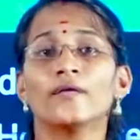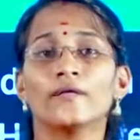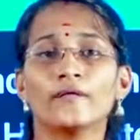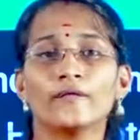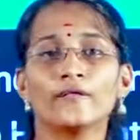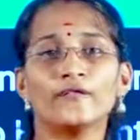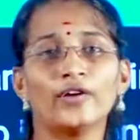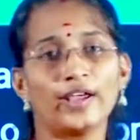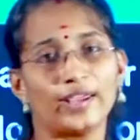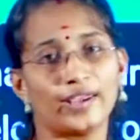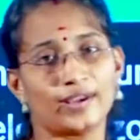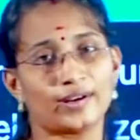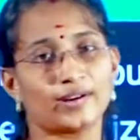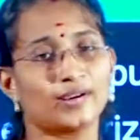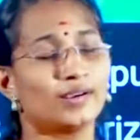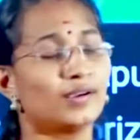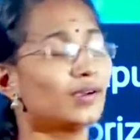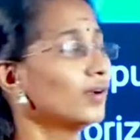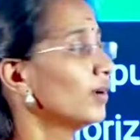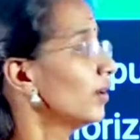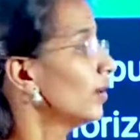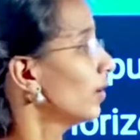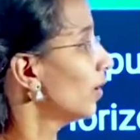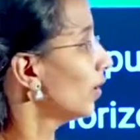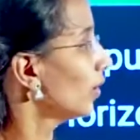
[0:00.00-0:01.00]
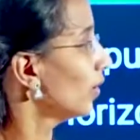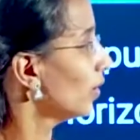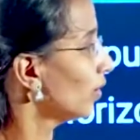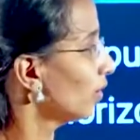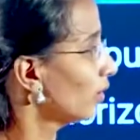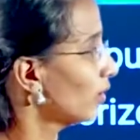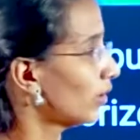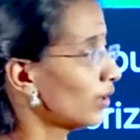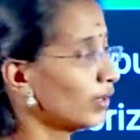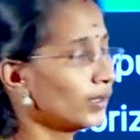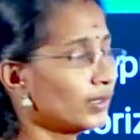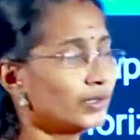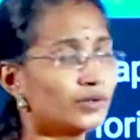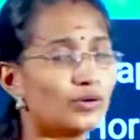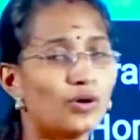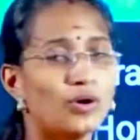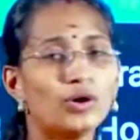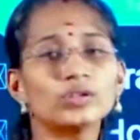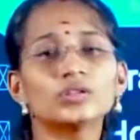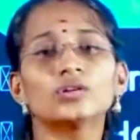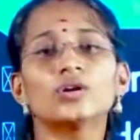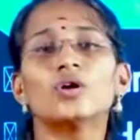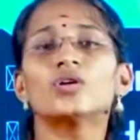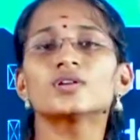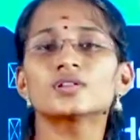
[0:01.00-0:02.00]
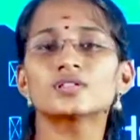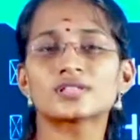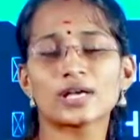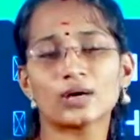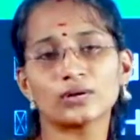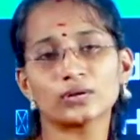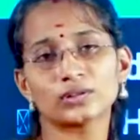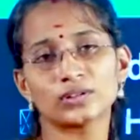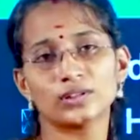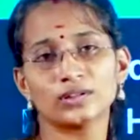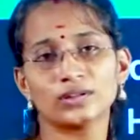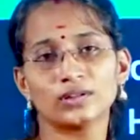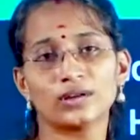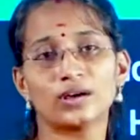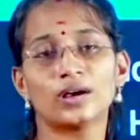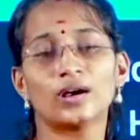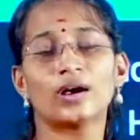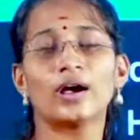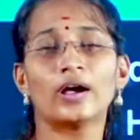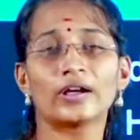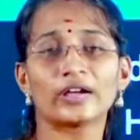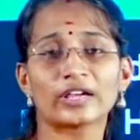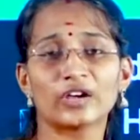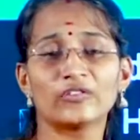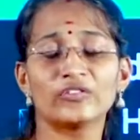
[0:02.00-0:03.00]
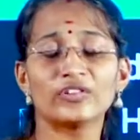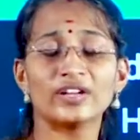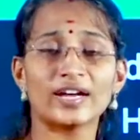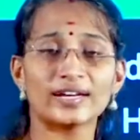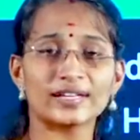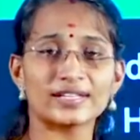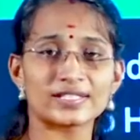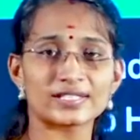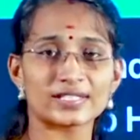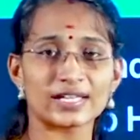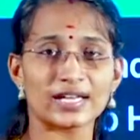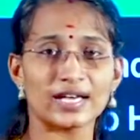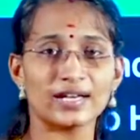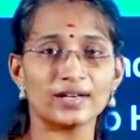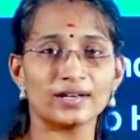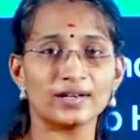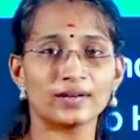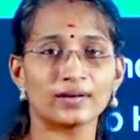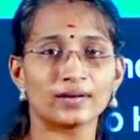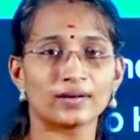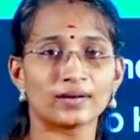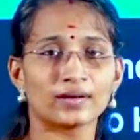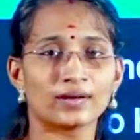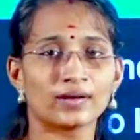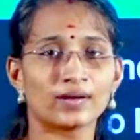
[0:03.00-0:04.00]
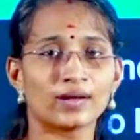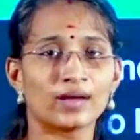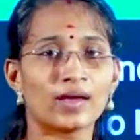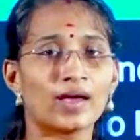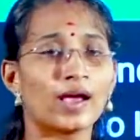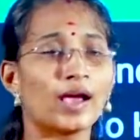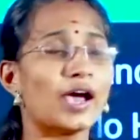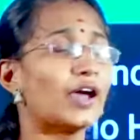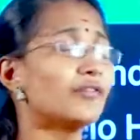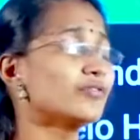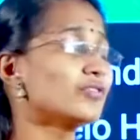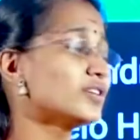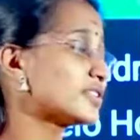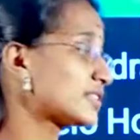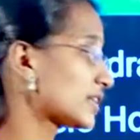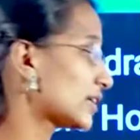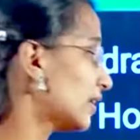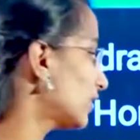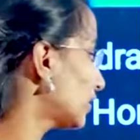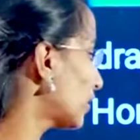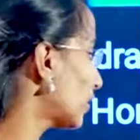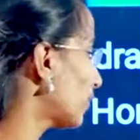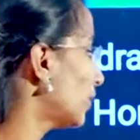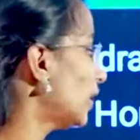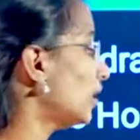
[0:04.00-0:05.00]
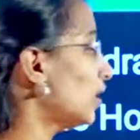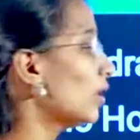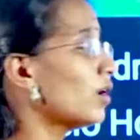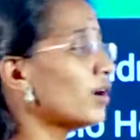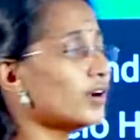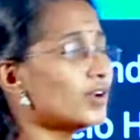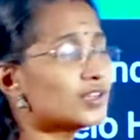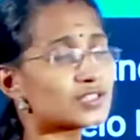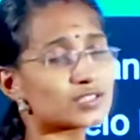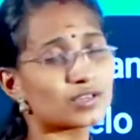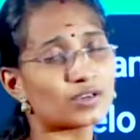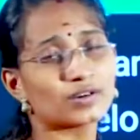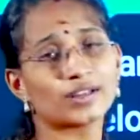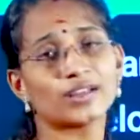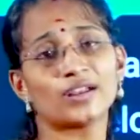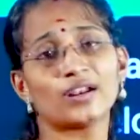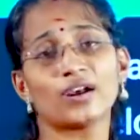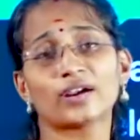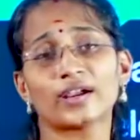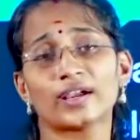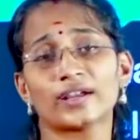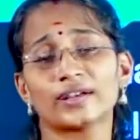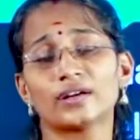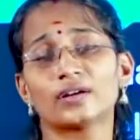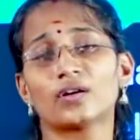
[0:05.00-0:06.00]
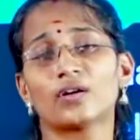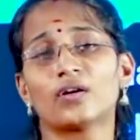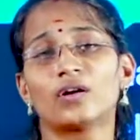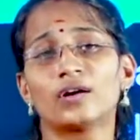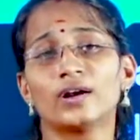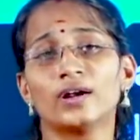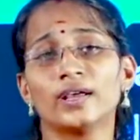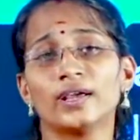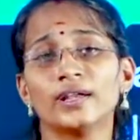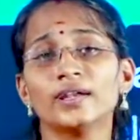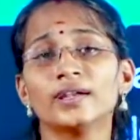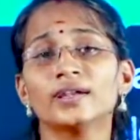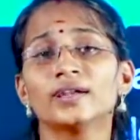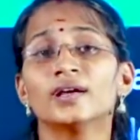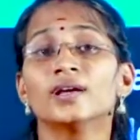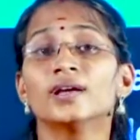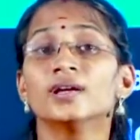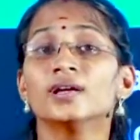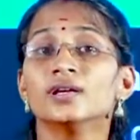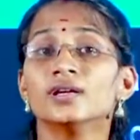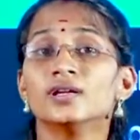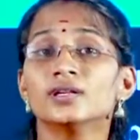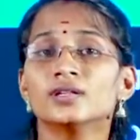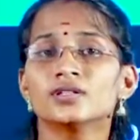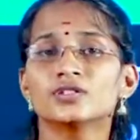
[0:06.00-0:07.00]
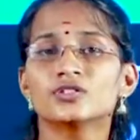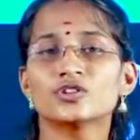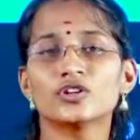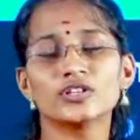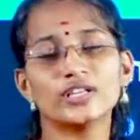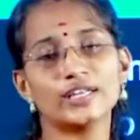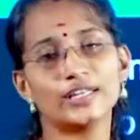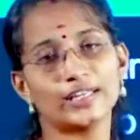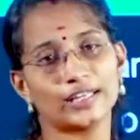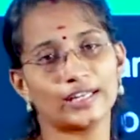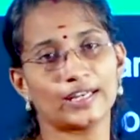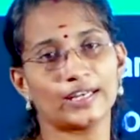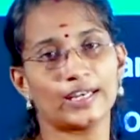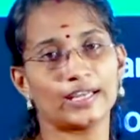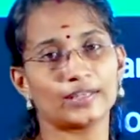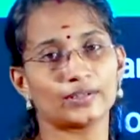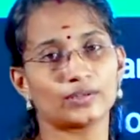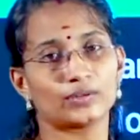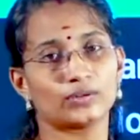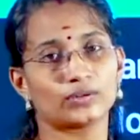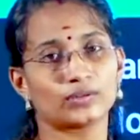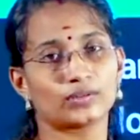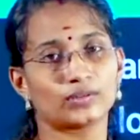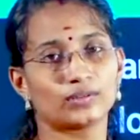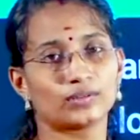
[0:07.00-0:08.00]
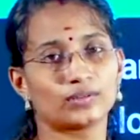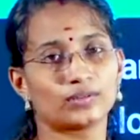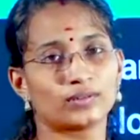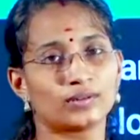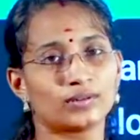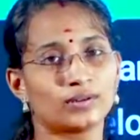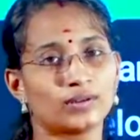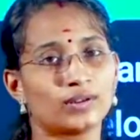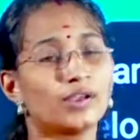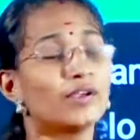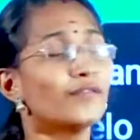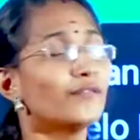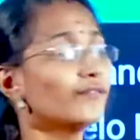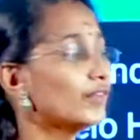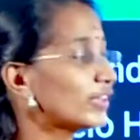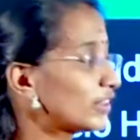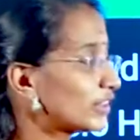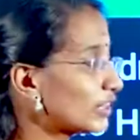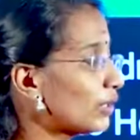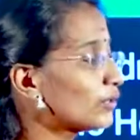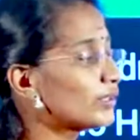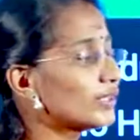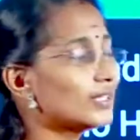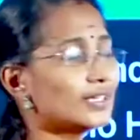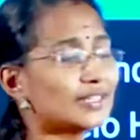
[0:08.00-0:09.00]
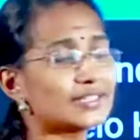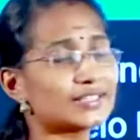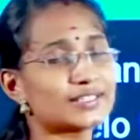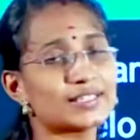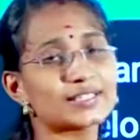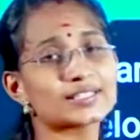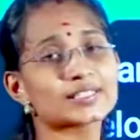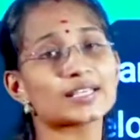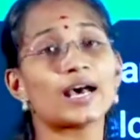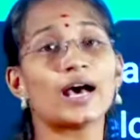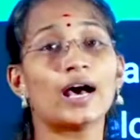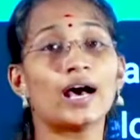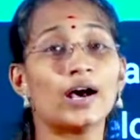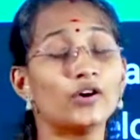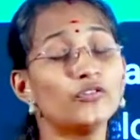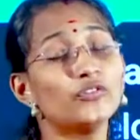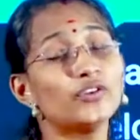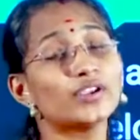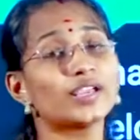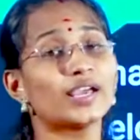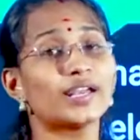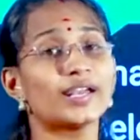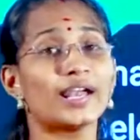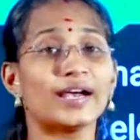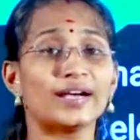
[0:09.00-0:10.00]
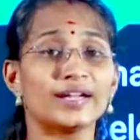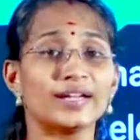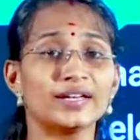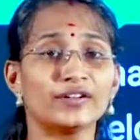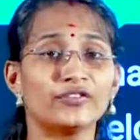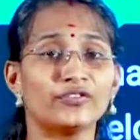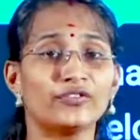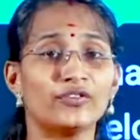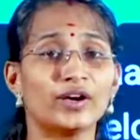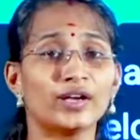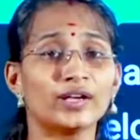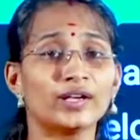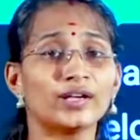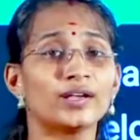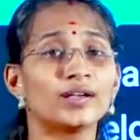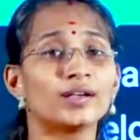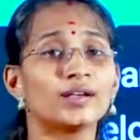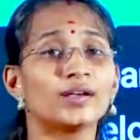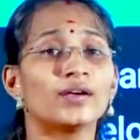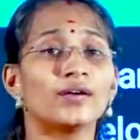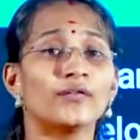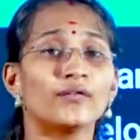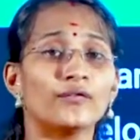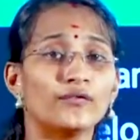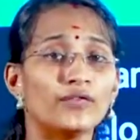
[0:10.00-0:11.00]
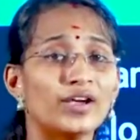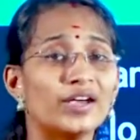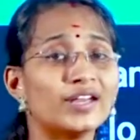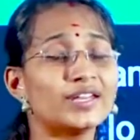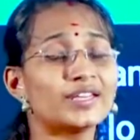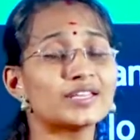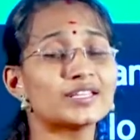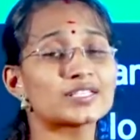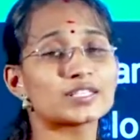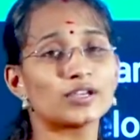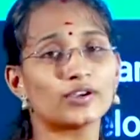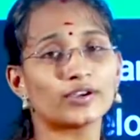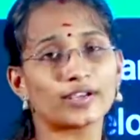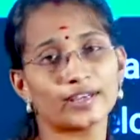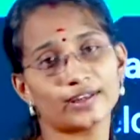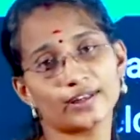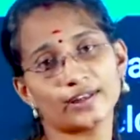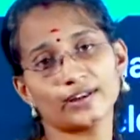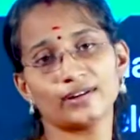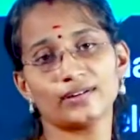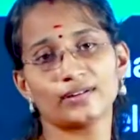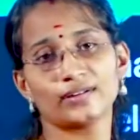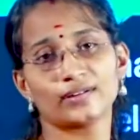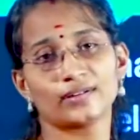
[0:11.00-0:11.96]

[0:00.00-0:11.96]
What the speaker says: Where? North or south? How can we understand? And we said the below horizon is located only in 20 degree latitude. Without the letters, how we can identify where it is located?